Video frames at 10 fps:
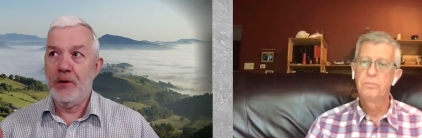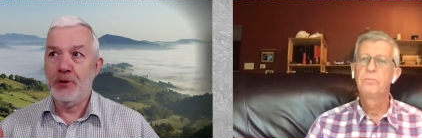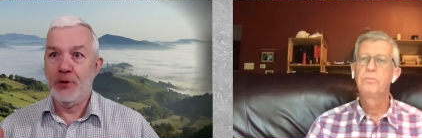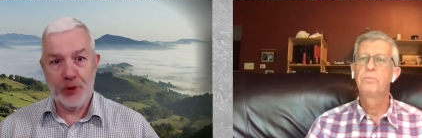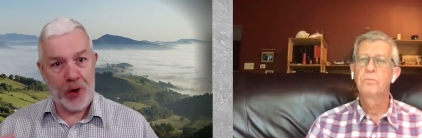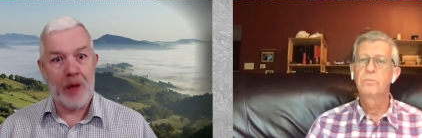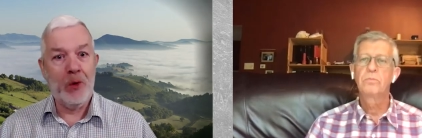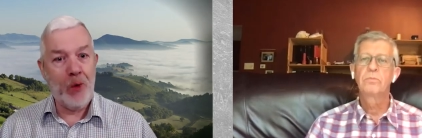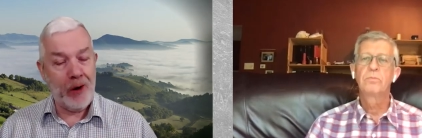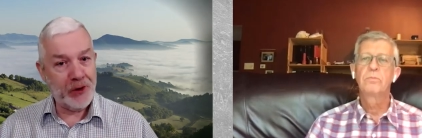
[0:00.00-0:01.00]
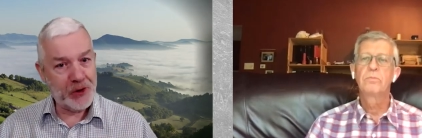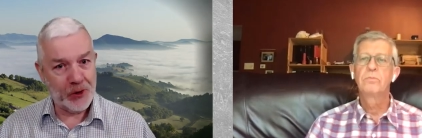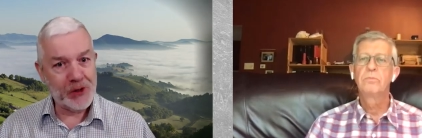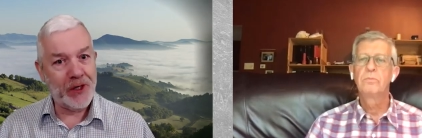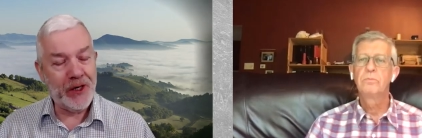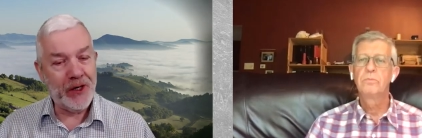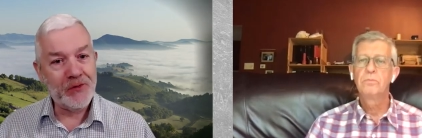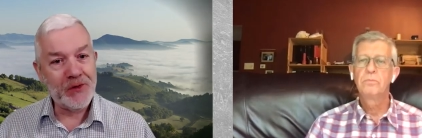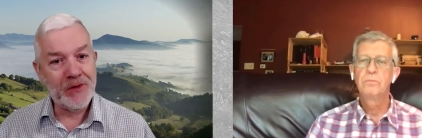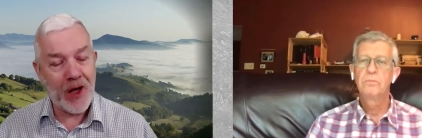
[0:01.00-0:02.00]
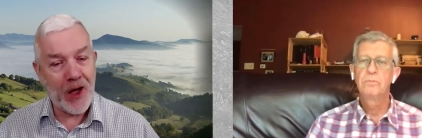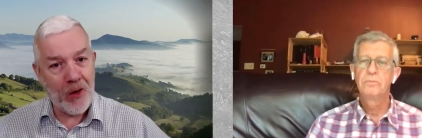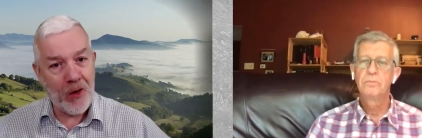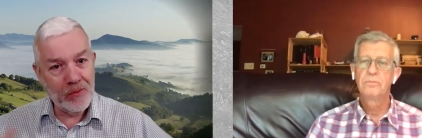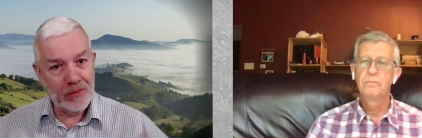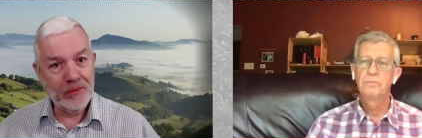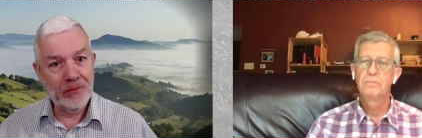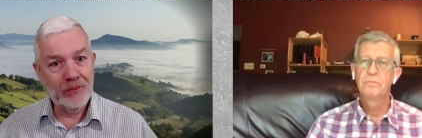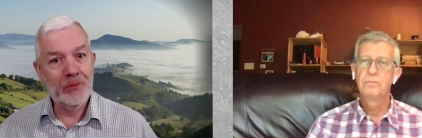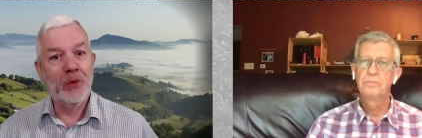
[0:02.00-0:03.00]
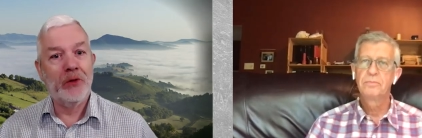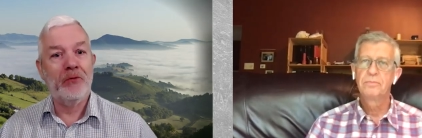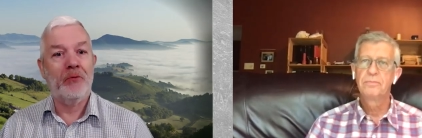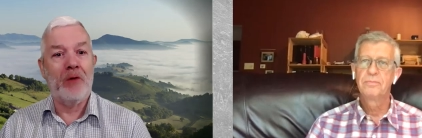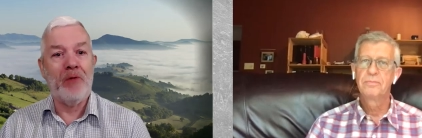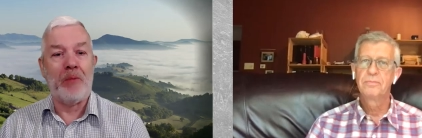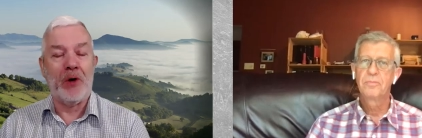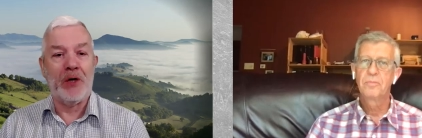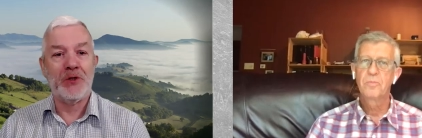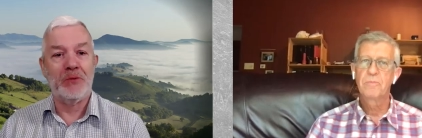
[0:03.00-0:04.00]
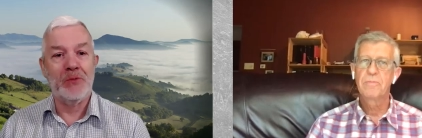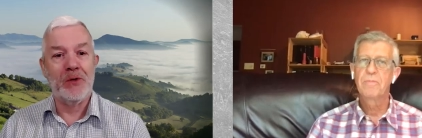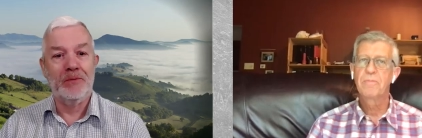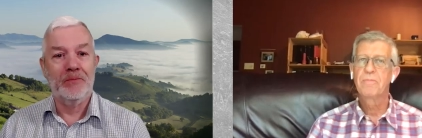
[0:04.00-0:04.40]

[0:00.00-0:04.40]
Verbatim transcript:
Speaker 1: Should I be wearing short sleeves to help with evaporation more?